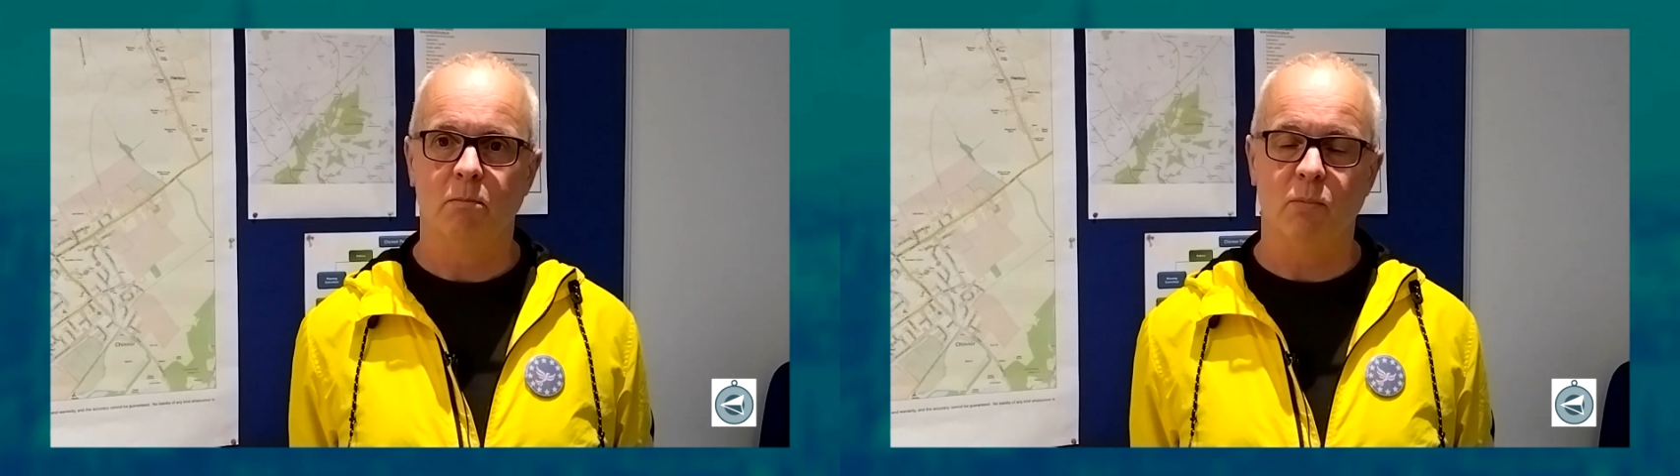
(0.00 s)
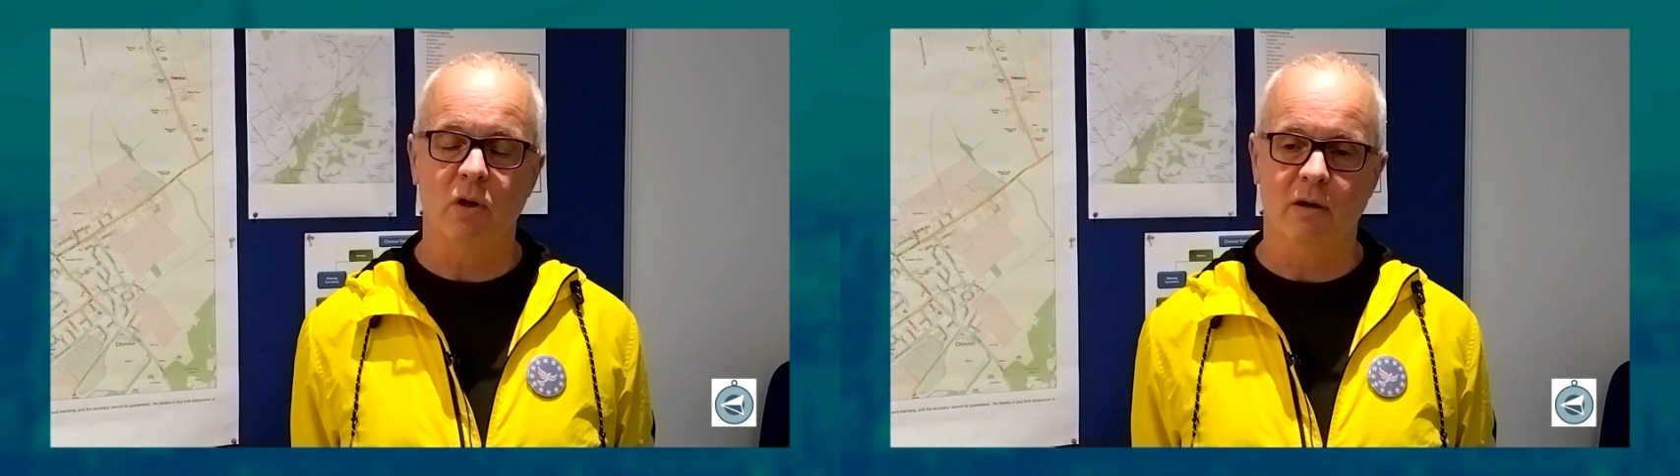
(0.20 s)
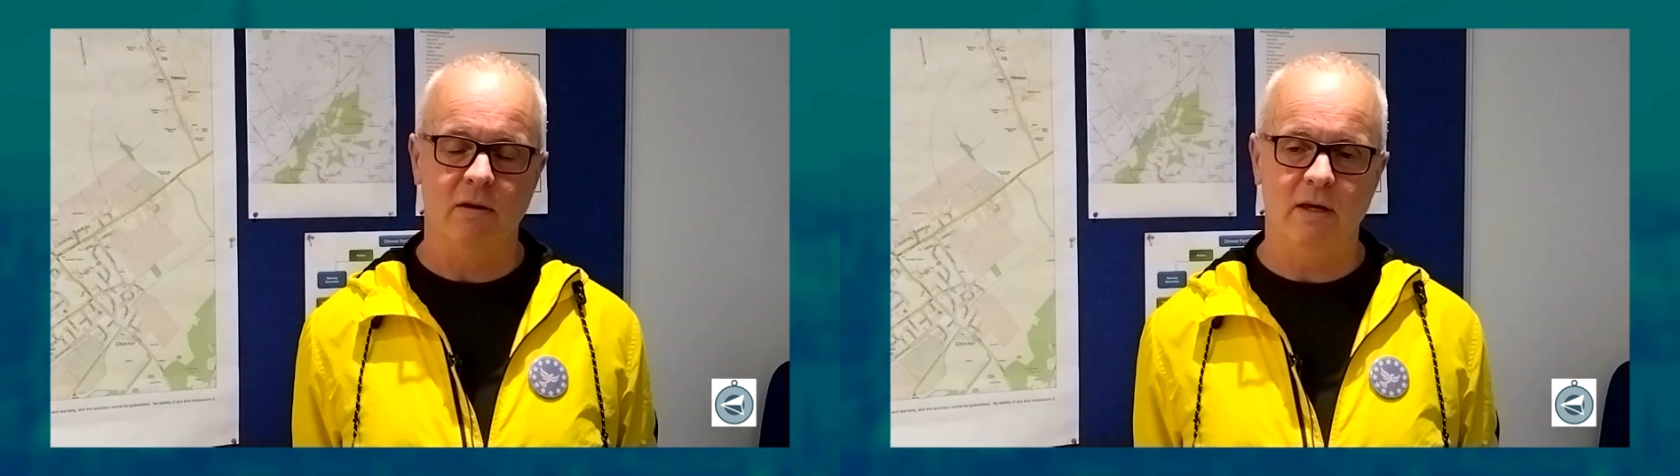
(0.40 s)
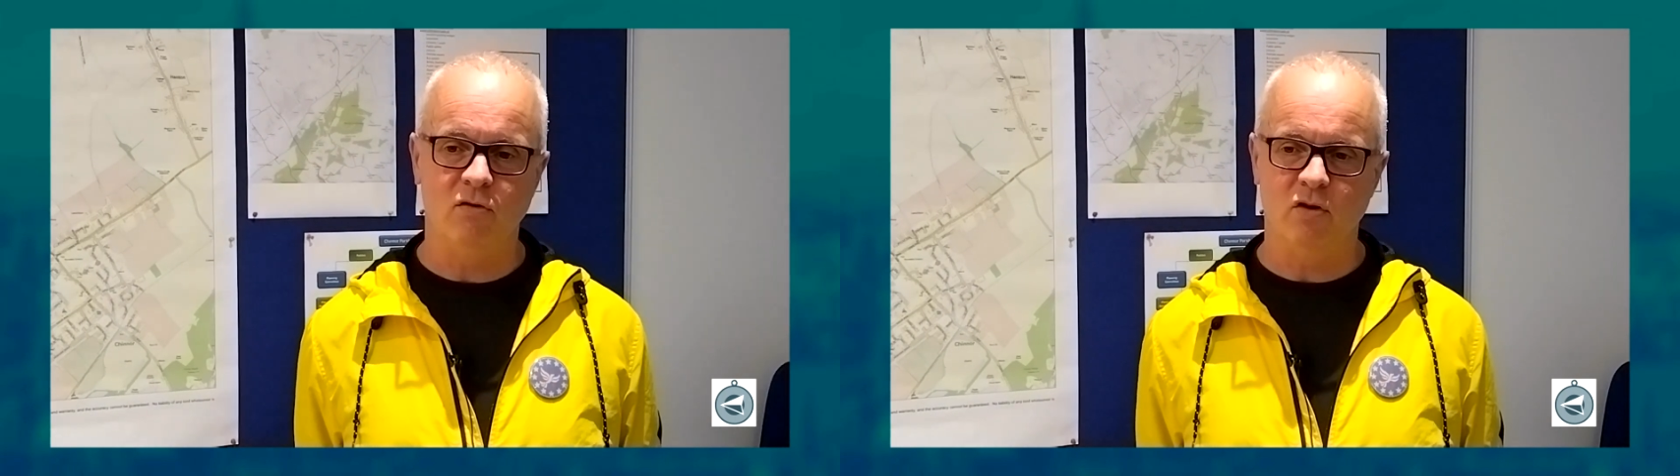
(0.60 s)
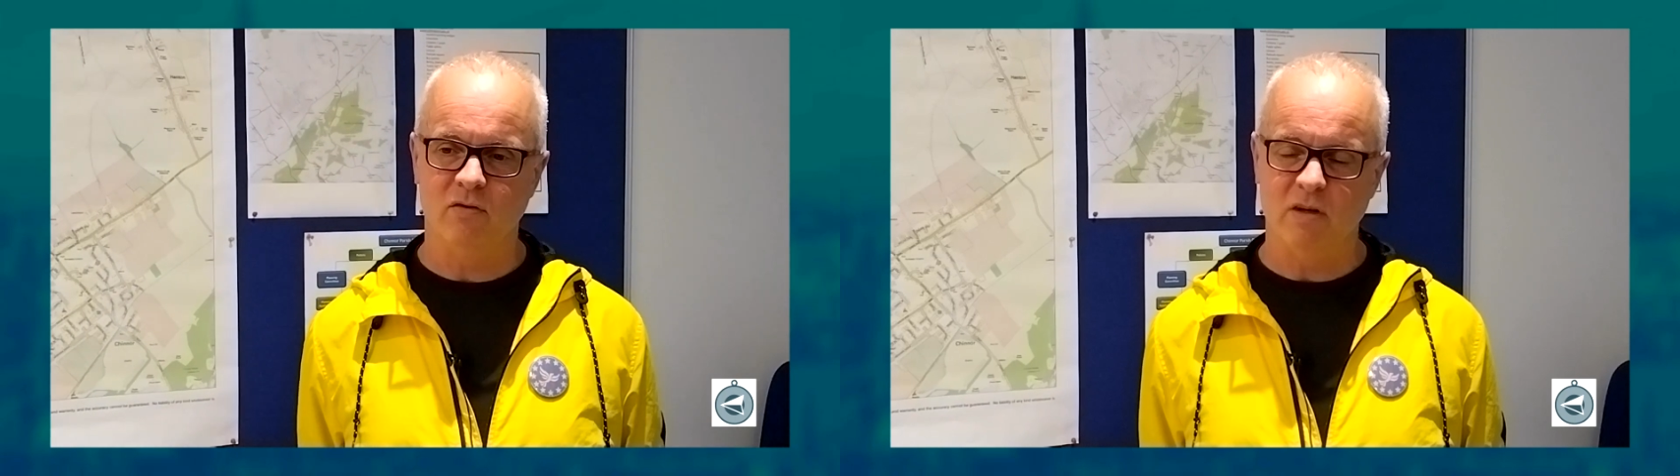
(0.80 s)
but it's
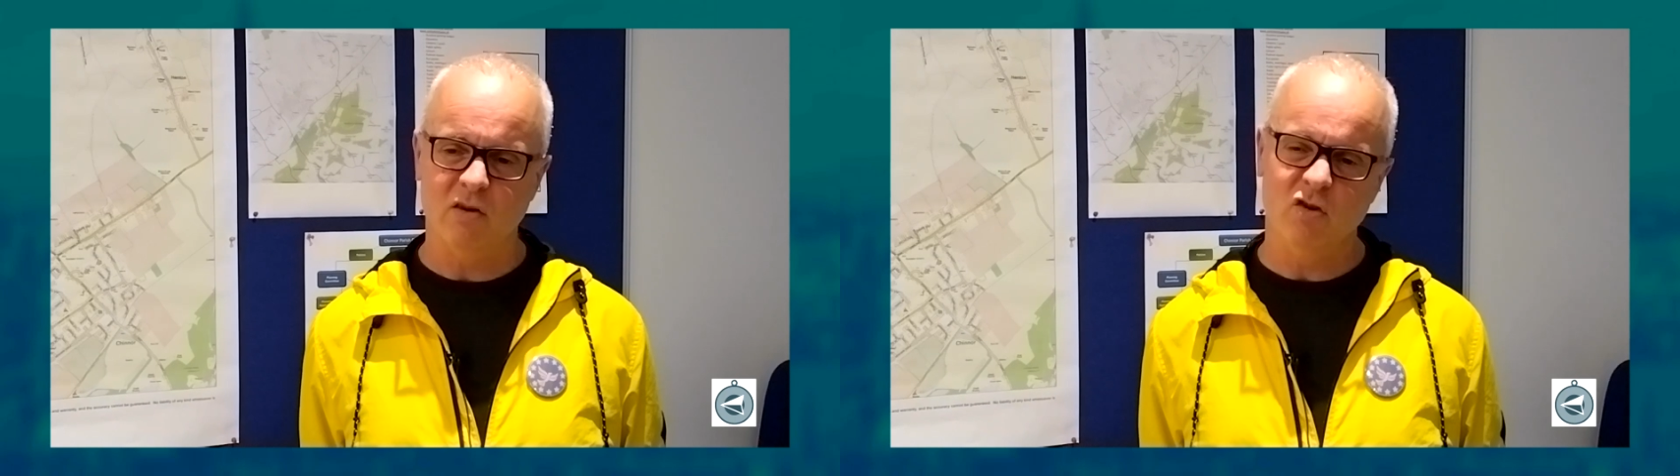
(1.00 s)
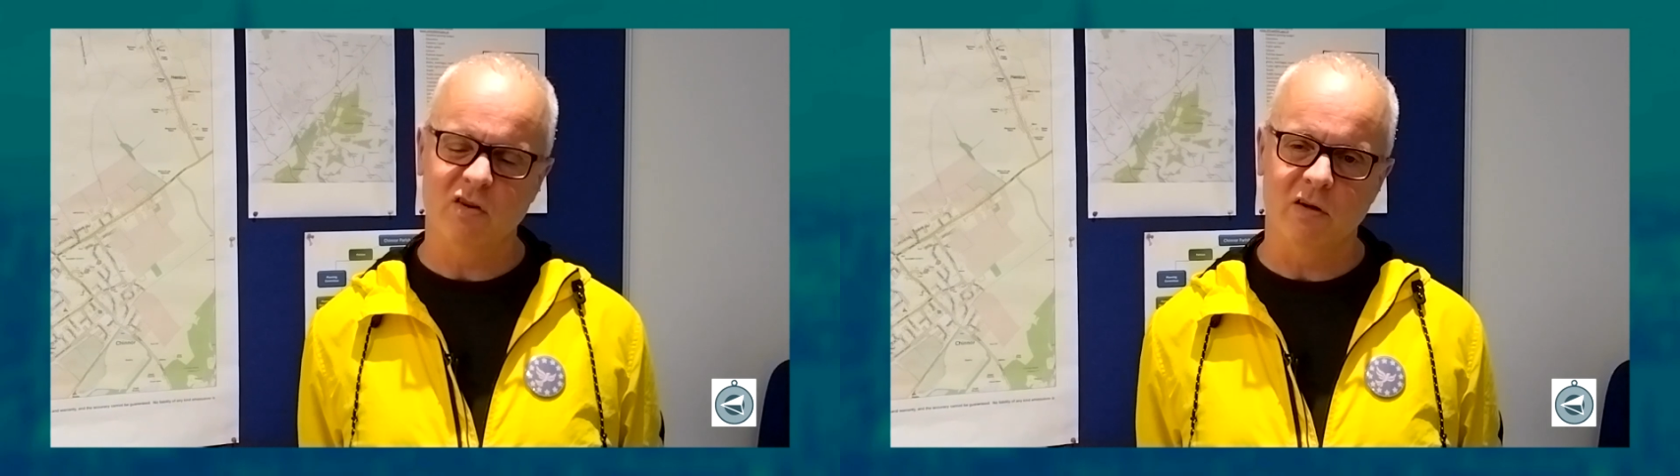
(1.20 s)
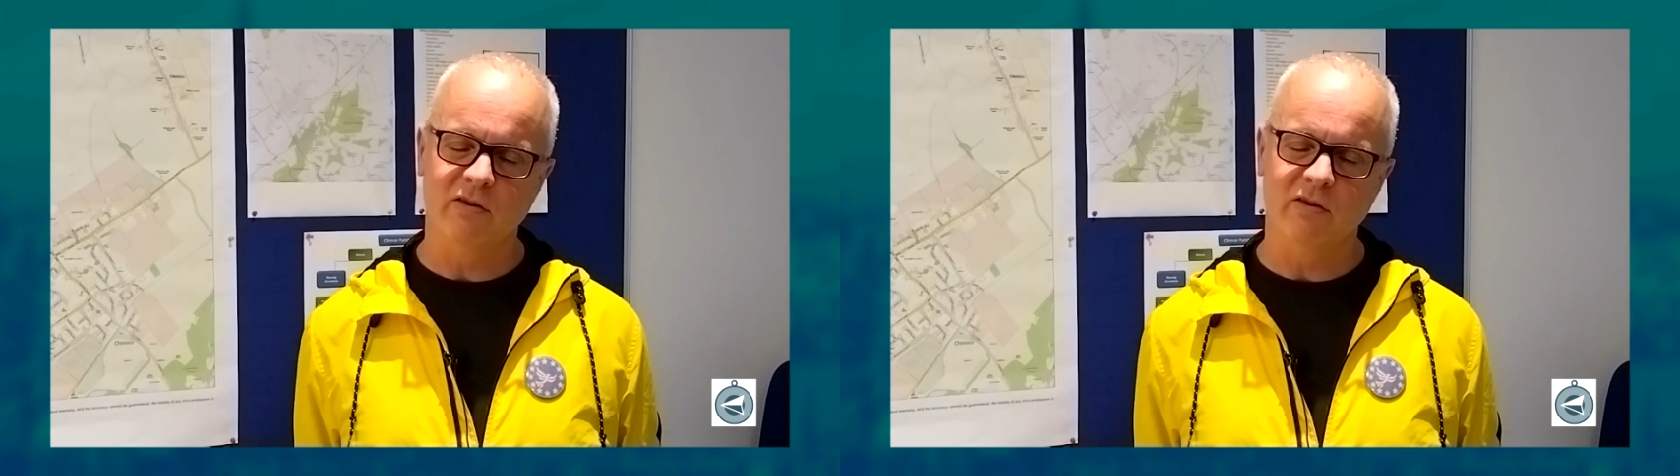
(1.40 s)
just going to